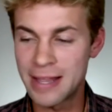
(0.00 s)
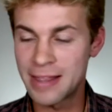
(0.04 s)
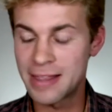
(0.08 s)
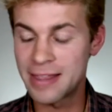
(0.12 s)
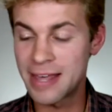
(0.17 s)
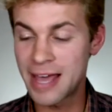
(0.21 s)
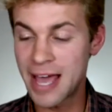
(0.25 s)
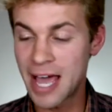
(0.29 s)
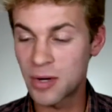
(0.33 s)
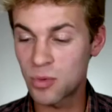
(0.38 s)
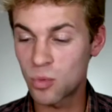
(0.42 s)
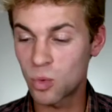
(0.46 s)

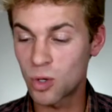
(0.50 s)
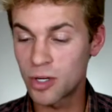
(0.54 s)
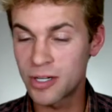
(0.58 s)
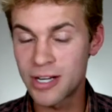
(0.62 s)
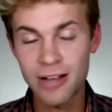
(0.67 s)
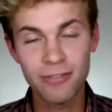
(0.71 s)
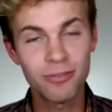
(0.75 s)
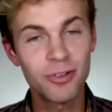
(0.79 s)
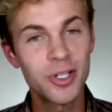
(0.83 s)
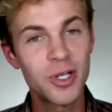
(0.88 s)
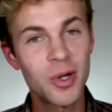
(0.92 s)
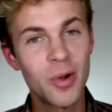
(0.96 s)
that we're
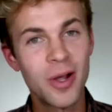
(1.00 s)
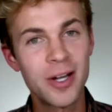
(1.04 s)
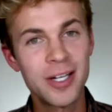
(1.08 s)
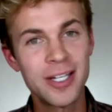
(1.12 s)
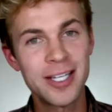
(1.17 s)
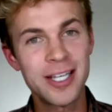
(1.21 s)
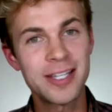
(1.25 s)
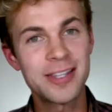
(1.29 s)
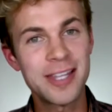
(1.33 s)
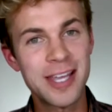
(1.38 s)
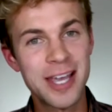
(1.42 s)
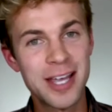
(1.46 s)
never going to
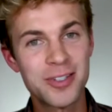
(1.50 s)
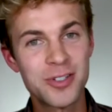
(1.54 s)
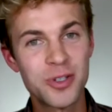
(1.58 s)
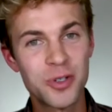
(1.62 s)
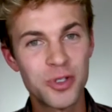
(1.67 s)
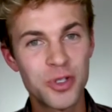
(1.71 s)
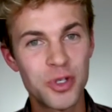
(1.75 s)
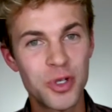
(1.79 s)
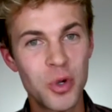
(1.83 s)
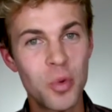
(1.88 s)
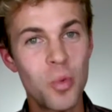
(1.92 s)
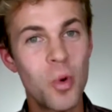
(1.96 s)
get the answer
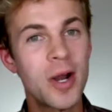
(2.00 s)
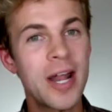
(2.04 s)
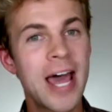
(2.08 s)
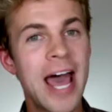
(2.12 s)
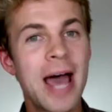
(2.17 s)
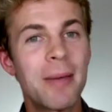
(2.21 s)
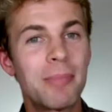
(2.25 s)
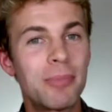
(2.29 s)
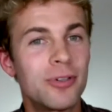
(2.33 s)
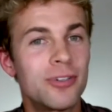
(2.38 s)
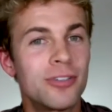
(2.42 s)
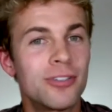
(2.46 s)
to what
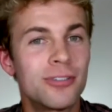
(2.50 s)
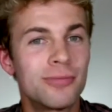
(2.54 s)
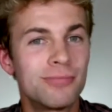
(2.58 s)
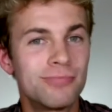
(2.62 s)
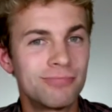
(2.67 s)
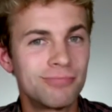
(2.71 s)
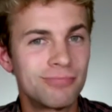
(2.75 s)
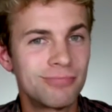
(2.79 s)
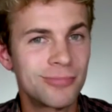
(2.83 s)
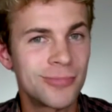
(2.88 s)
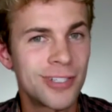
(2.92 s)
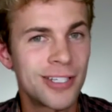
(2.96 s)
happened
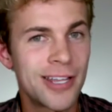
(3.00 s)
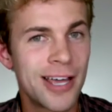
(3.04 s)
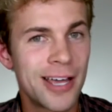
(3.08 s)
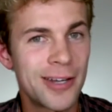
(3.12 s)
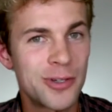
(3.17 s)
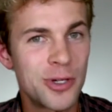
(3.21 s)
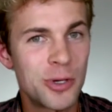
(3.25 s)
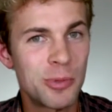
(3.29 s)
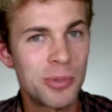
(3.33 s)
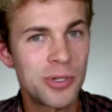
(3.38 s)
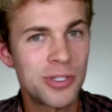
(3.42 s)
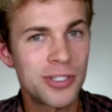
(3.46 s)
to that
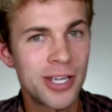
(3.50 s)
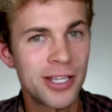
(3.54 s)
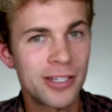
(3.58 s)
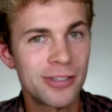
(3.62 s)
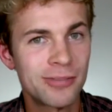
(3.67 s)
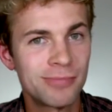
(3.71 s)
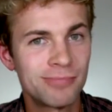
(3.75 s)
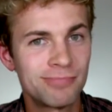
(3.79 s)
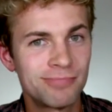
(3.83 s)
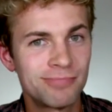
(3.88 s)
2%.